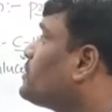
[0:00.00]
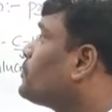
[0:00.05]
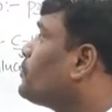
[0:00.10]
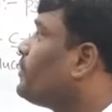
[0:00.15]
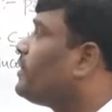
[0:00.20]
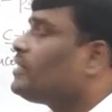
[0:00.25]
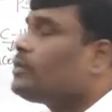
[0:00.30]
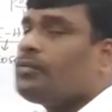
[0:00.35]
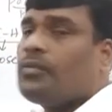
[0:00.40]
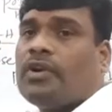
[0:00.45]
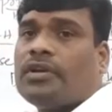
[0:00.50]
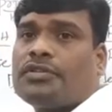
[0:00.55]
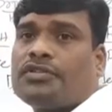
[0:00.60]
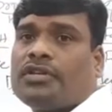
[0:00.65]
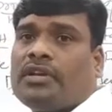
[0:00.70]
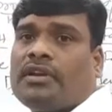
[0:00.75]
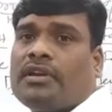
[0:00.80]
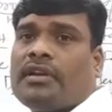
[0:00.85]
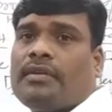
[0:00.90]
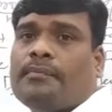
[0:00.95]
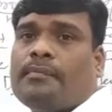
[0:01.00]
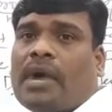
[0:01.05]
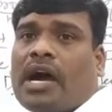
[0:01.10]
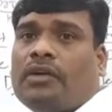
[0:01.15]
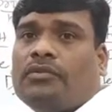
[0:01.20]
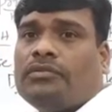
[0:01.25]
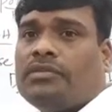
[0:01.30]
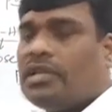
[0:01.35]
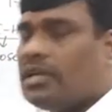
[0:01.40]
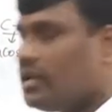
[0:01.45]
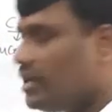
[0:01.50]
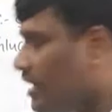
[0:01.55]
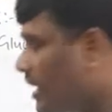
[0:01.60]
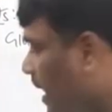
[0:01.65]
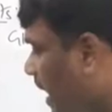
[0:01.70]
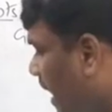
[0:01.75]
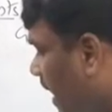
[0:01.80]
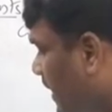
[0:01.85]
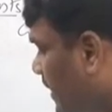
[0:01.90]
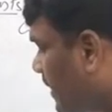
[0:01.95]
with what, children? Mouth
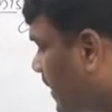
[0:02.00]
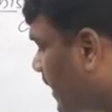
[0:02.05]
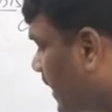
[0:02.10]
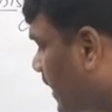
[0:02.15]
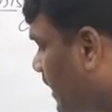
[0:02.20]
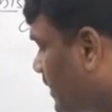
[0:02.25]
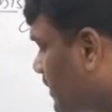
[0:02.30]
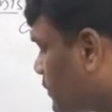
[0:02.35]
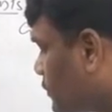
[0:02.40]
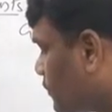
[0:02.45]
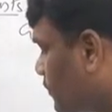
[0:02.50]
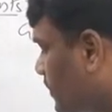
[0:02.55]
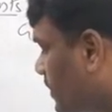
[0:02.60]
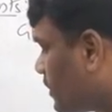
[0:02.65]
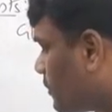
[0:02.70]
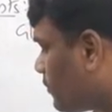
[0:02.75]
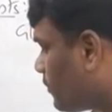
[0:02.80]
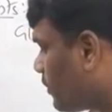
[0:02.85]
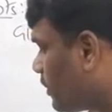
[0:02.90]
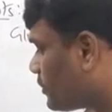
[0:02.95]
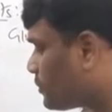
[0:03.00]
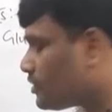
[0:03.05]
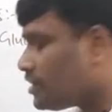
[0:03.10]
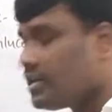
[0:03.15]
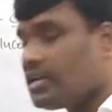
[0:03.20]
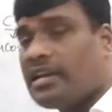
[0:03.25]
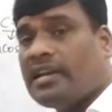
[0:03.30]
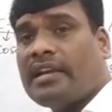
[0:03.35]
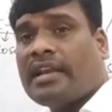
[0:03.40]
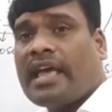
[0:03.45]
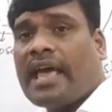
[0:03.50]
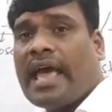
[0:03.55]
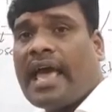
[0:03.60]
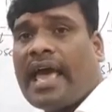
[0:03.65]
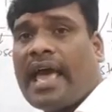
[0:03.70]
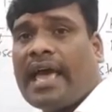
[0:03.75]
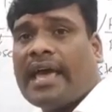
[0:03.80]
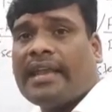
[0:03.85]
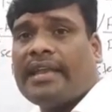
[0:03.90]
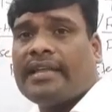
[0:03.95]
and ends with what, children?
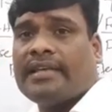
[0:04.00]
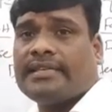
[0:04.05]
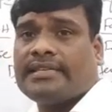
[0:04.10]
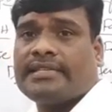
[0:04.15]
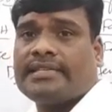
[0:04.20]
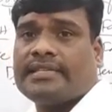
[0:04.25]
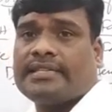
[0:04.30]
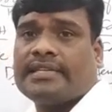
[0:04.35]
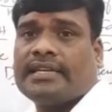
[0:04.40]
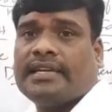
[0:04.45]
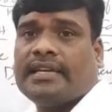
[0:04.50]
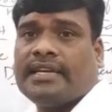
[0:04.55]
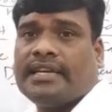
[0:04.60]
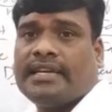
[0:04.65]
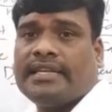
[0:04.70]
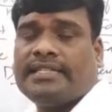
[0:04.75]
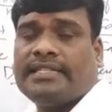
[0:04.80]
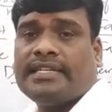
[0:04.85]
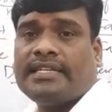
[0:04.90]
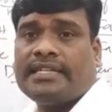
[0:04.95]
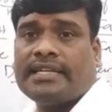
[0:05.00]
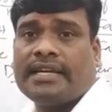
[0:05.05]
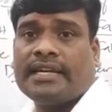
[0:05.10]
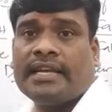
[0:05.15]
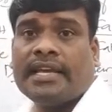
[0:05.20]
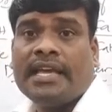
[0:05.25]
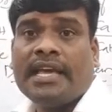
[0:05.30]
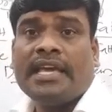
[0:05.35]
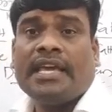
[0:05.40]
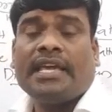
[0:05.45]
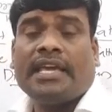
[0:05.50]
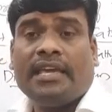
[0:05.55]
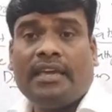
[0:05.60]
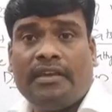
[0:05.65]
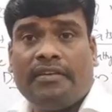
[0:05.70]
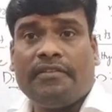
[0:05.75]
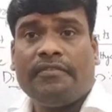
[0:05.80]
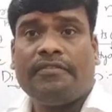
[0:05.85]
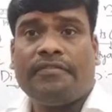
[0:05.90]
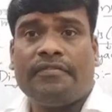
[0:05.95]
Anus, isn't it?
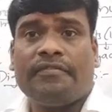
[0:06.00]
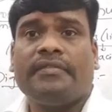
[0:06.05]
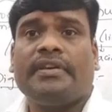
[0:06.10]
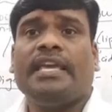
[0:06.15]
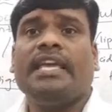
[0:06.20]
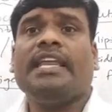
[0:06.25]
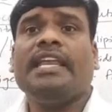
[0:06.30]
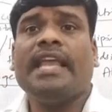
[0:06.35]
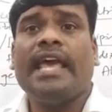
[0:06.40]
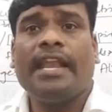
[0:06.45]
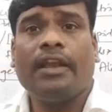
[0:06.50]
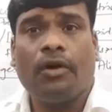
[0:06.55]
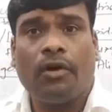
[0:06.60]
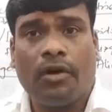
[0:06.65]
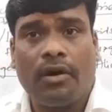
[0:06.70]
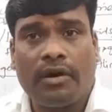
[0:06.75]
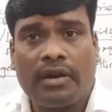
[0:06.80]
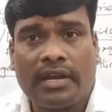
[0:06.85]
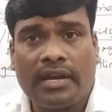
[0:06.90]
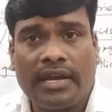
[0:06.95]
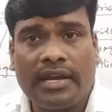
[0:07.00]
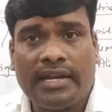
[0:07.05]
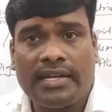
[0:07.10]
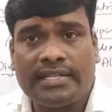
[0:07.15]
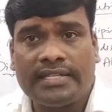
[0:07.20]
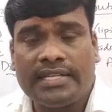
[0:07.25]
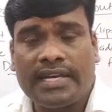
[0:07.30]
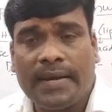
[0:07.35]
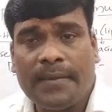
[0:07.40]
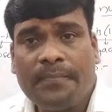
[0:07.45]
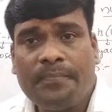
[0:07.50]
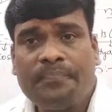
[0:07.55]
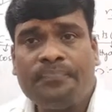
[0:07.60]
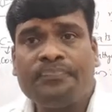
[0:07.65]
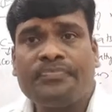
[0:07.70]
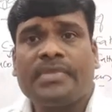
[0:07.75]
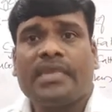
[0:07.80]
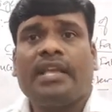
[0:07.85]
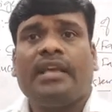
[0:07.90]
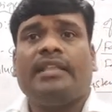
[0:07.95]
If in an organism
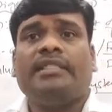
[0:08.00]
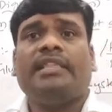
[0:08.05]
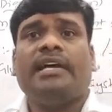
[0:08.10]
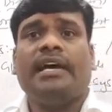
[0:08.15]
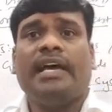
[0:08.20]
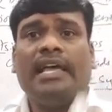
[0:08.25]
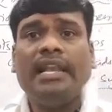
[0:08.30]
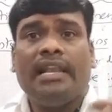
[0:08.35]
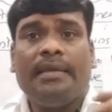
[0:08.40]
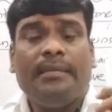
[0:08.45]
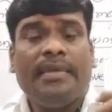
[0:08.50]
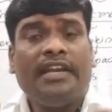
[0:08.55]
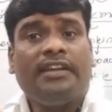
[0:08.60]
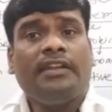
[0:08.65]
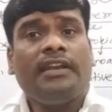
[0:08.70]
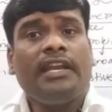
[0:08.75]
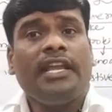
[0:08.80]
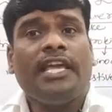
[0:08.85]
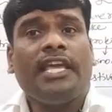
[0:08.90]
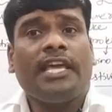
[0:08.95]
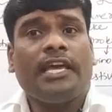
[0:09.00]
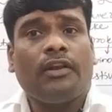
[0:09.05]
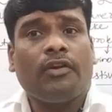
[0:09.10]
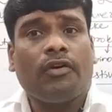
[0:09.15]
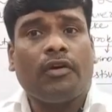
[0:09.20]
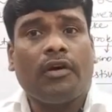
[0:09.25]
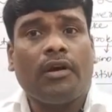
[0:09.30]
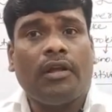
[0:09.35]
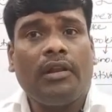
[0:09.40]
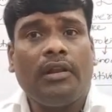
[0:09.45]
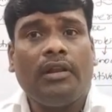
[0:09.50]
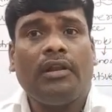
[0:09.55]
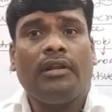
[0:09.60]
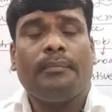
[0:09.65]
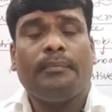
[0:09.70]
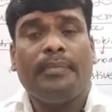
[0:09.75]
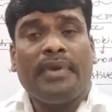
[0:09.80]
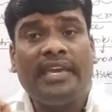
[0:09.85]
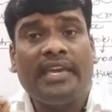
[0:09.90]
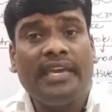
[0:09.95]
the alimentary canal
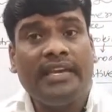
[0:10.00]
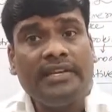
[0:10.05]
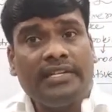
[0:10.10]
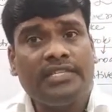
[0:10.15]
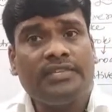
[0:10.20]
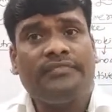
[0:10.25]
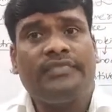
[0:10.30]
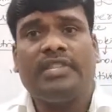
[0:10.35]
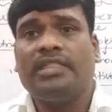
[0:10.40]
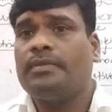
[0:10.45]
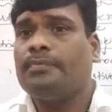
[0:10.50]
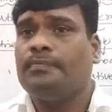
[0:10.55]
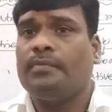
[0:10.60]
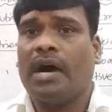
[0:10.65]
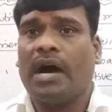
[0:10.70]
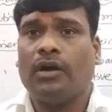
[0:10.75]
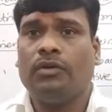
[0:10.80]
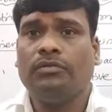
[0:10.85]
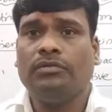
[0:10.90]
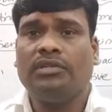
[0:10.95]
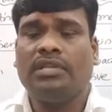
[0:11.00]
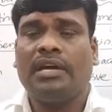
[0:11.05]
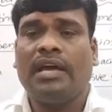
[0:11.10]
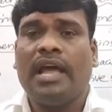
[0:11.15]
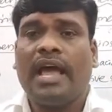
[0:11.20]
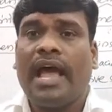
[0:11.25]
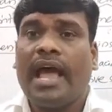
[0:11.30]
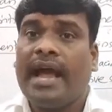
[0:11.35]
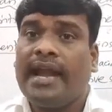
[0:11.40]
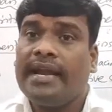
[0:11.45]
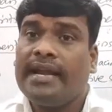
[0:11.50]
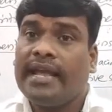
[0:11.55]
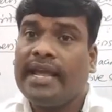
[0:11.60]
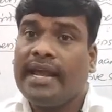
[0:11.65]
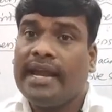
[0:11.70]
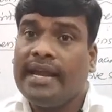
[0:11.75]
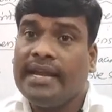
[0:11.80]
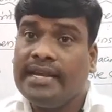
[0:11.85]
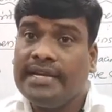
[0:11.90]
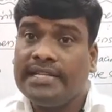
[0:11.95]
begins with mouth and
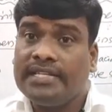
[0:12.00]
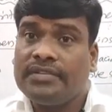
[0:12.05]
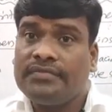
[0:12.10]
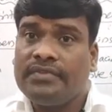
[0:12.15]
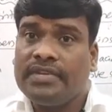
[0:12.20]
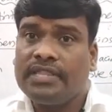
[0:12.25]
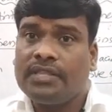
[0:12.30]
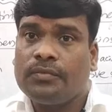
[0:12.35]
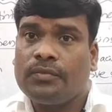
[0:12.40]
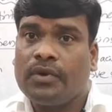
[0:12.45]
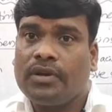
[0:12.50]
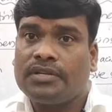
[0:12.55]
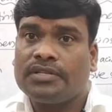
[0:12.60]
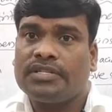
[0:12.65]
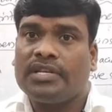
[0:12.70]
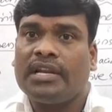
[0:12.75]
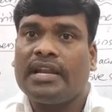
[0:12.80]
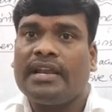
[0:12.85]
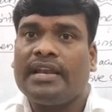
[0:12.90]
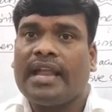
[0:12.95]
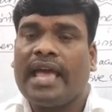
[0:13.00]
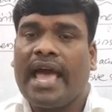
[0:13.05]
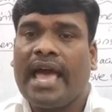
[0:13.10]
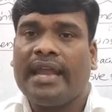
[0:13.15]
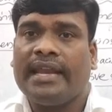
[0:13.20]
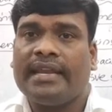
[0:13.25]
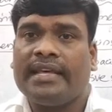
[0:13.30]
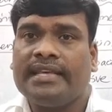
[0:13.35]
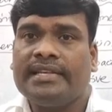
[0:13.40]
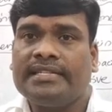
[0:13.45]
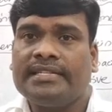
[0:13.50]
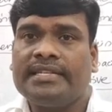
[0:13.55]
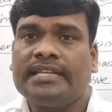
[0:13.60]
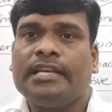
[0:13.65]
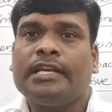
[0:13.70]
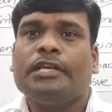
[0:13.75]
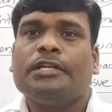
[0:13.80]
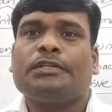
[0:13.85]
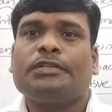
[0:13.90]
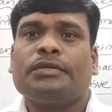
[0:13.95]
ends with what, children?
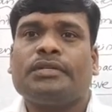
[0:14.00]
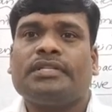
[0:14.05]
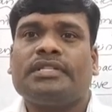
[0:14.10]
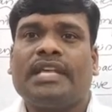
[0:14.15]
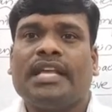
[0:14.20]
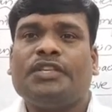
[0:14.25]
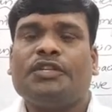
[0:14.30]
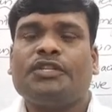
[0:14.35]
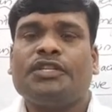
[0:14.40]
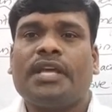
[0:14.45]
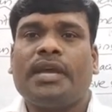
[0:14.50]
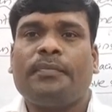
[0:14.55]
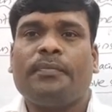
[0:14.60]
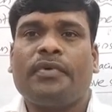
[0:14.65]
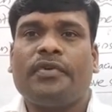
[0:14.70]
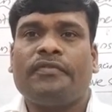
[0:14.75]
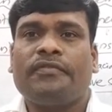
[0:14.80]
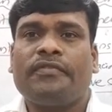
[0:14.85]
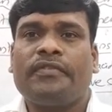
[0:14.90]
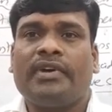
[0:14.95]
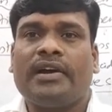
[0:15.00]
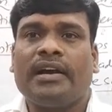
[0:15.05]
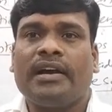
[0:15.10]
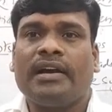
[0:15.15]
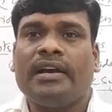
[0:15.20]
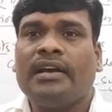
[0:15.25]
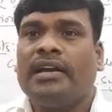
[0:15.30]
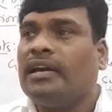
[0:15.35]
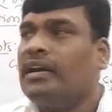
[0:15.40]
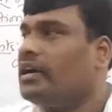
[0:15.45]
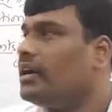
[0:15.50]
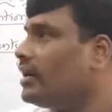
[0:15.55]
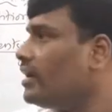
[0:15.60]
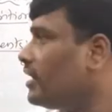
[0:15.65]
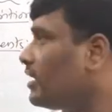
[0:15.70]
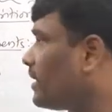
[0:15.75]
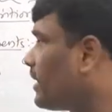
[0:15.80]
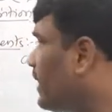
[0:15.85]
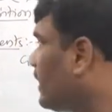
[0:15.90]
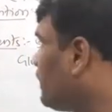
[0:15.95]
Anus, so such type of
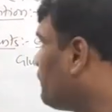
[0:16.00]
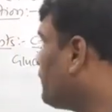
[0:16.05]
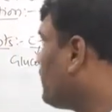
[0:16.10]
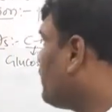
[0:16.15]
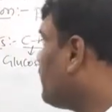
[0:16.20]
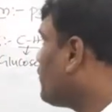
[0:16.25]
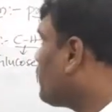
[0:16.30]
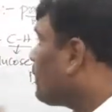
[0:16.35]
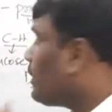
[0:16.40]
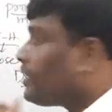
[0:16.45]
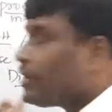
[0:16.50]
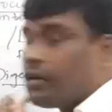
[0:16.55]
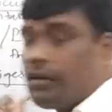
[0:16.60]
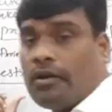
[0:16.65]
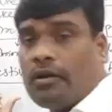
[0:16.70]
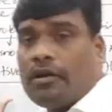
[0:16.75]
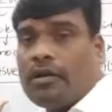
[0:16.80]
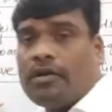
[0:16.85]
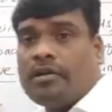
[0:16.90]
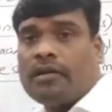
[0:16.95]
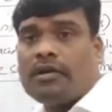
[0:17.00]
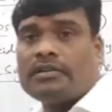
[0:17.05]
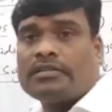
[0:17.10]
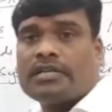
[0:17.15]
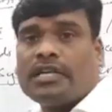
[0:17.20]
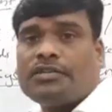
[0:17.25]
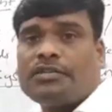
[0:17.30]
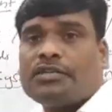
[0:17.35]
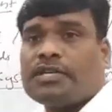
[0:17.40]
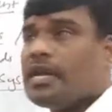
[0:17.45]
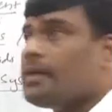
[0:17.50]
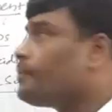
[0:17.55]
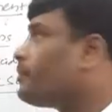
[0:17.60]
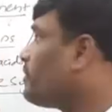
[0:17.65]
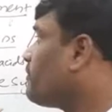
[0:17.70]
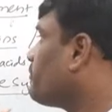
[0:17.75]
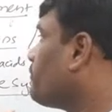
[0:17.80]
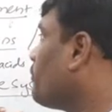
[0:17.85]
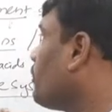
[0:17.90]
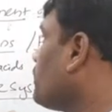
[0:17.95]
alimentary canal or such type
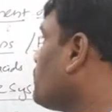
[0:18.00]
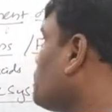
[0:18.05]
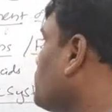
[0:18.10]
of what,